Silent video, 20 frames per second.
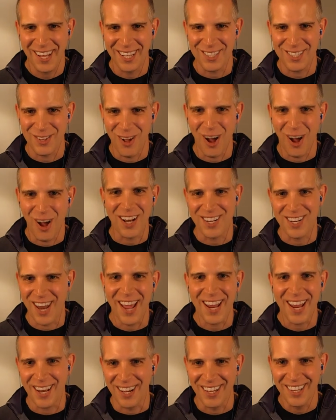it's not
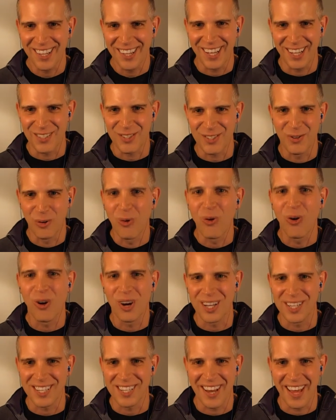data, it's
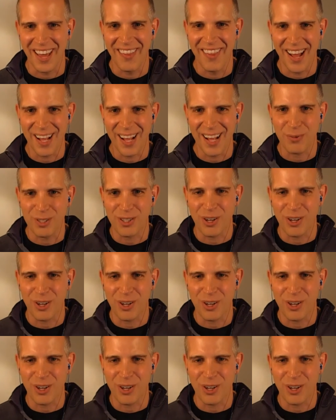noise, and, and that's yeah. what's